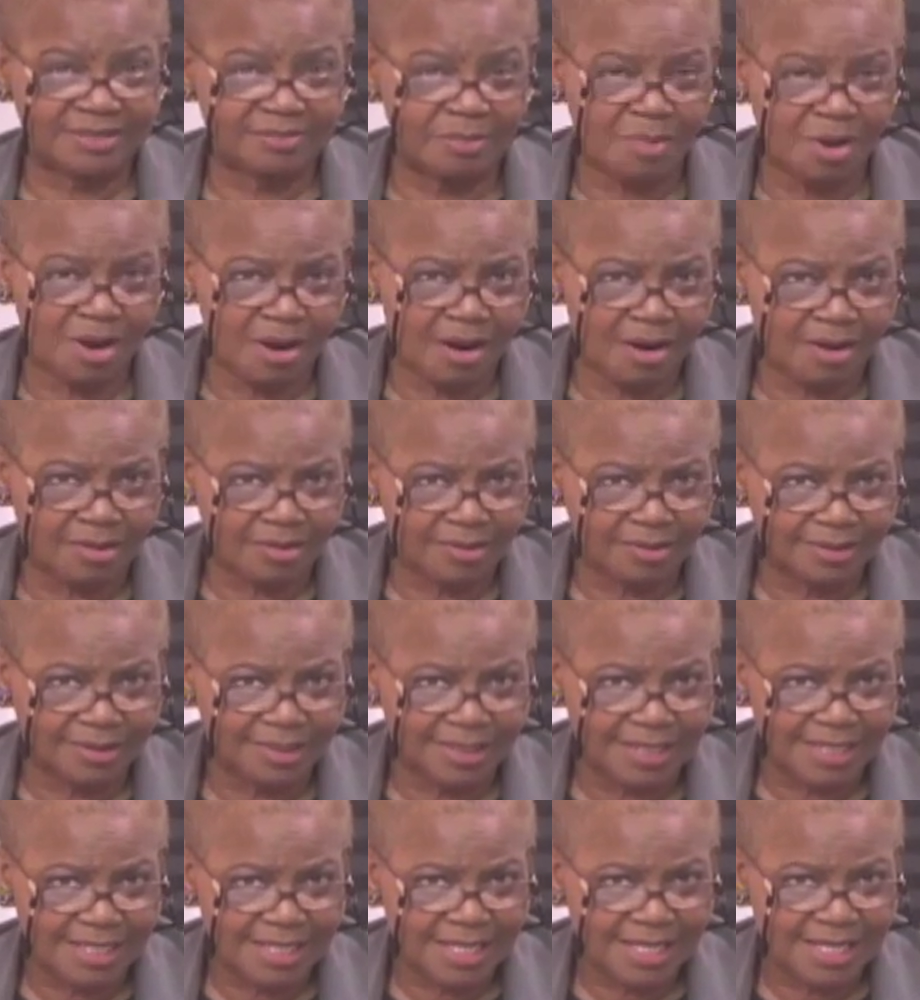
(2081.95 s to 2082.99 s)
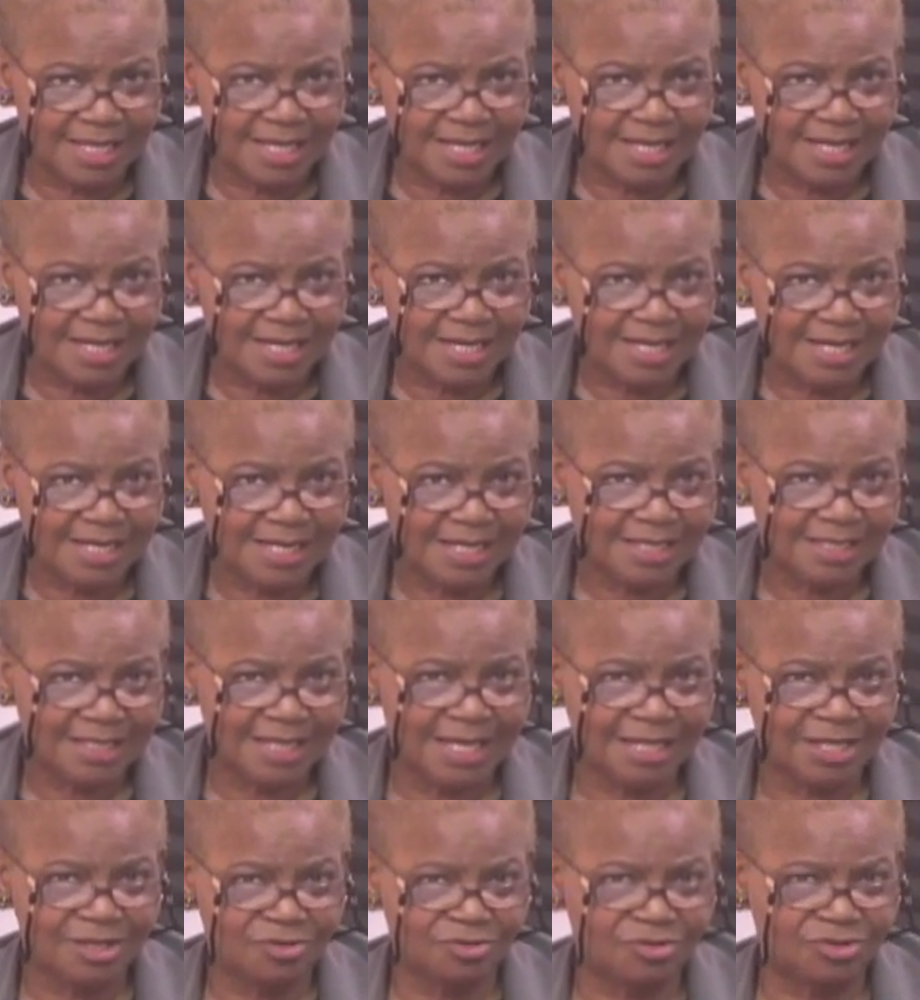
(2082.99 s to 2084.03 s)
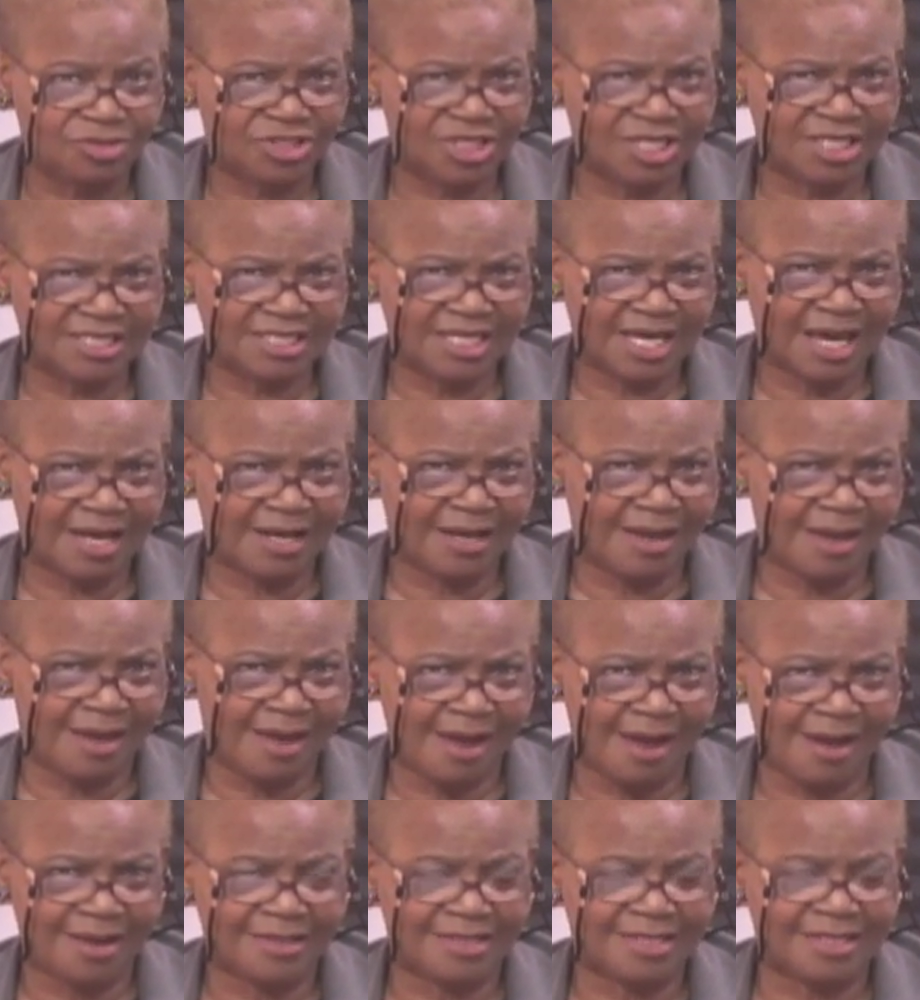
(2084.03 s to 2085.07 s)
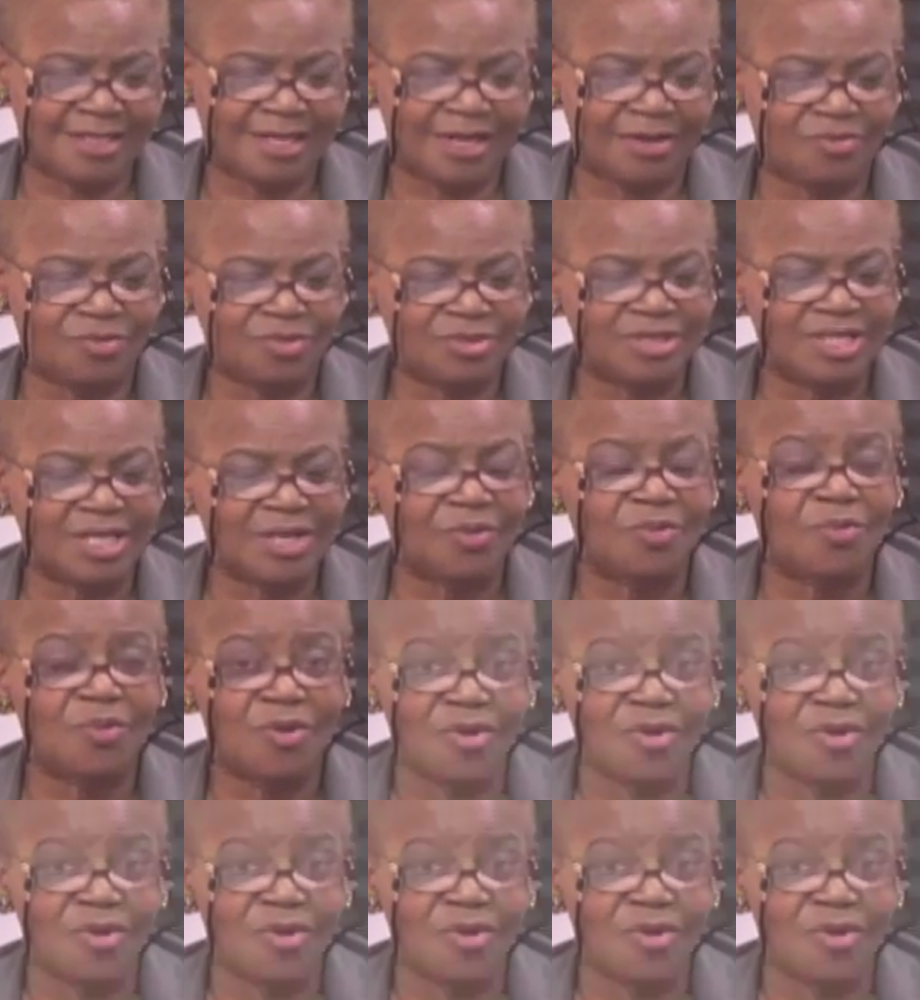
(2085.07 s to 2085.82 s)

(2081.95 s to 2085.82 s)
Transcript: smart. They knew just how to act to get what they